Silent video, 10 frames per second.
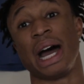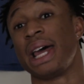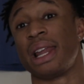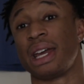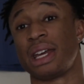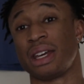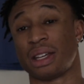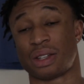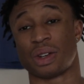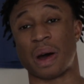I like
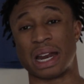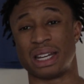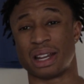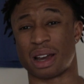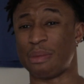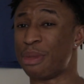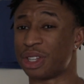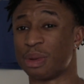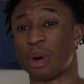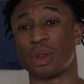it, so I did like a
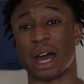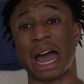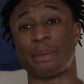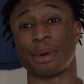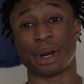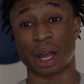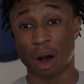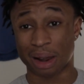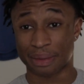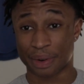mix of both, the hybrid. They
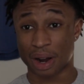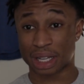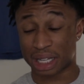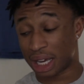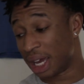call it froggy.